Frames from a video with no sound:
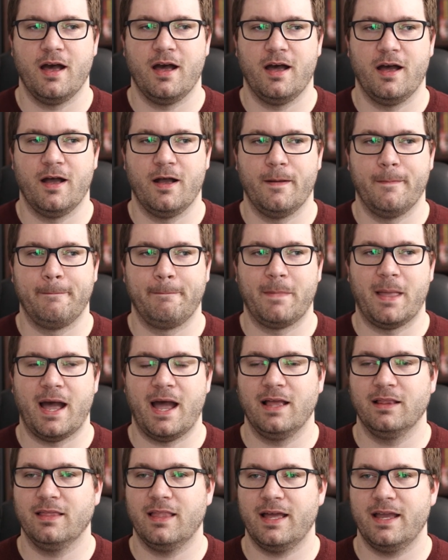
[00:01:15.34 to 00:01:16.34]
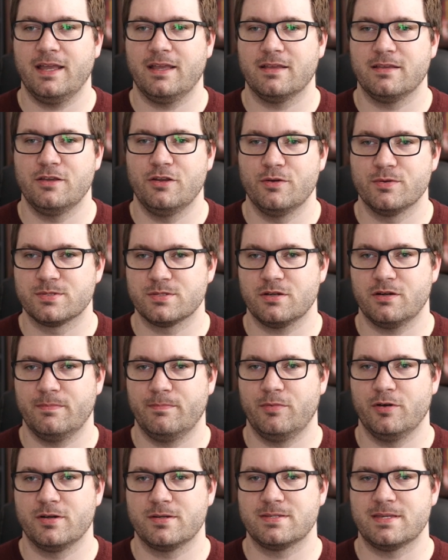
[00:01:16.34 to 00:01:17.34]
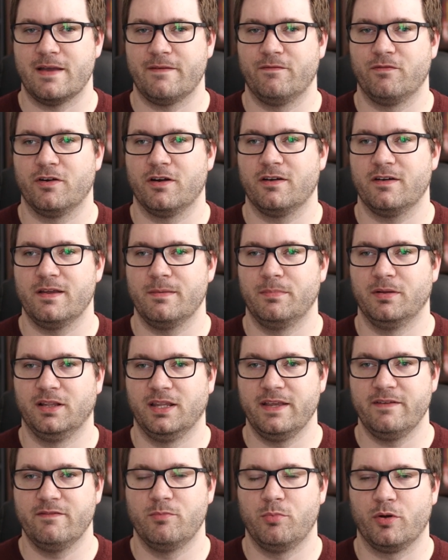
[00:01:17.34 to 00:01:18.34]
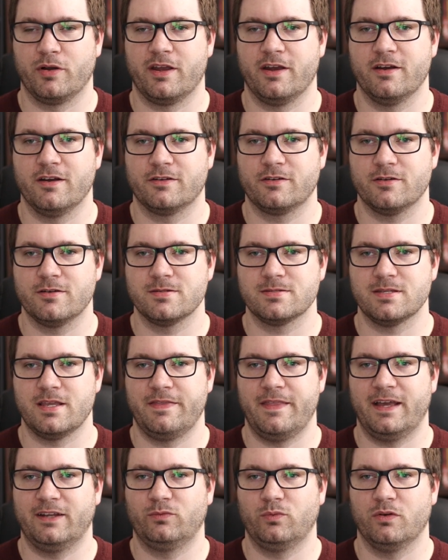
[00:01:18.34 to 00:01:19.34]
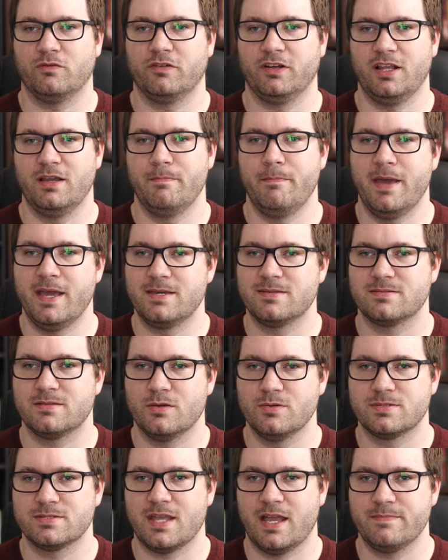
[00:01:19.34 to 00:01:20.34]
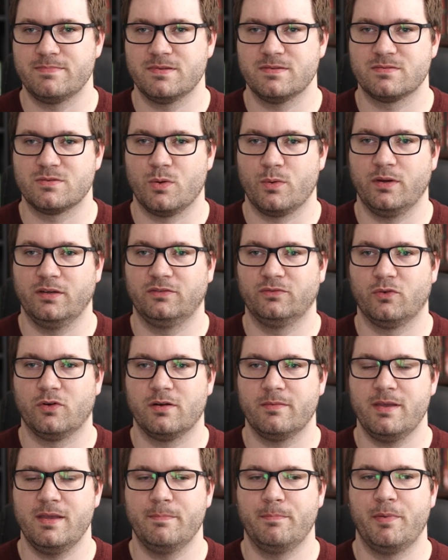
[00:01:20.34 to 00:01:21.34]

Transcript: I like, you know, certain books have very believable characters, and that's what really makes those types of stories for me.